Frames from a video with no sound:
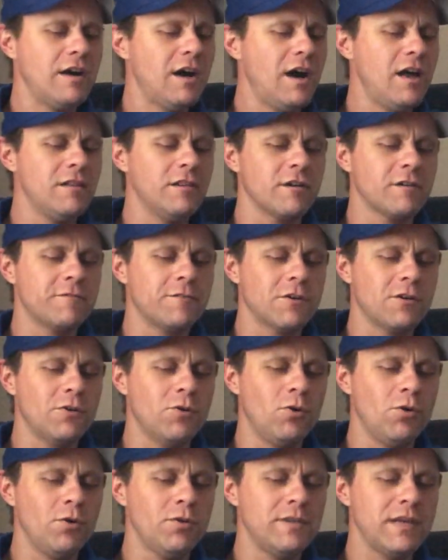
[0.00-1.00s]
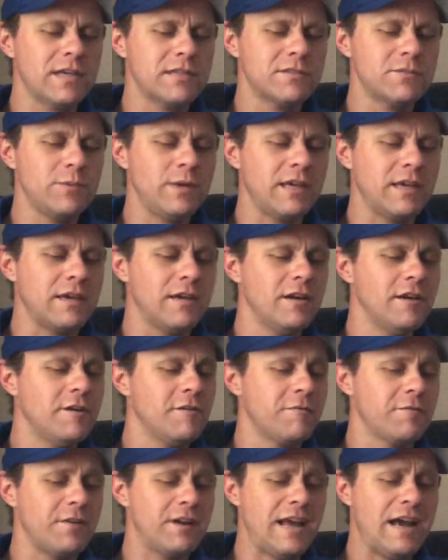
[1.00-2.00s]
I'll look for a hole next week.
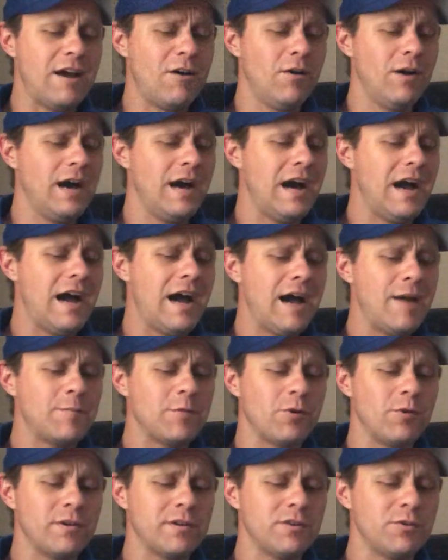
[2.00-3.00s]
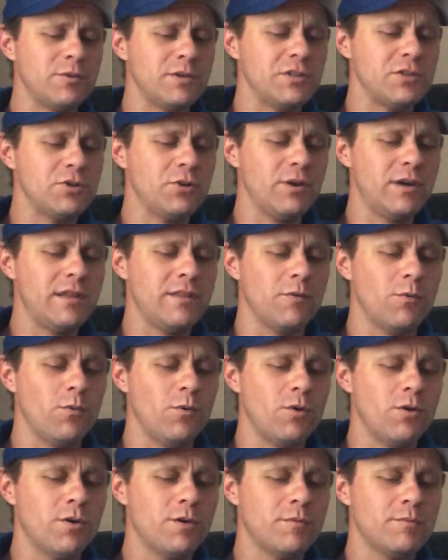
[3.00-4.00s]
For now, I'm going to enjoy the
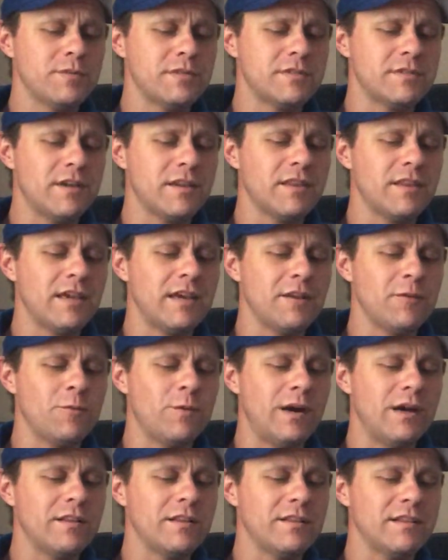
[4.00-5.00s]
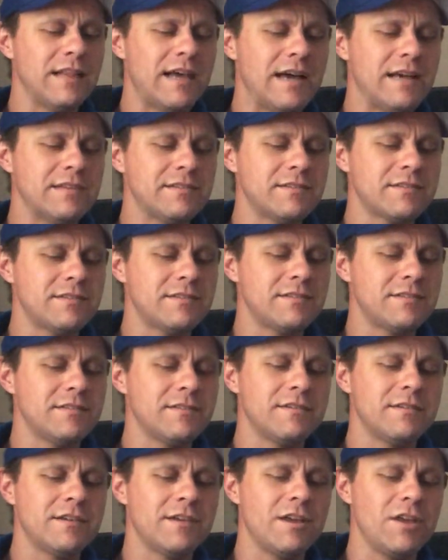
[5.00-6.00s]
warm sunlight while it lasts.
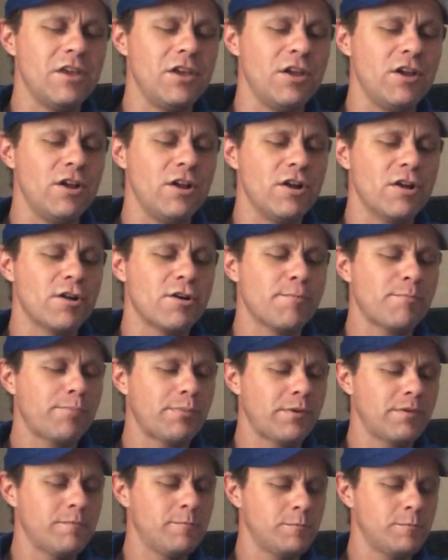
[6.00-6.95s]
Yerp.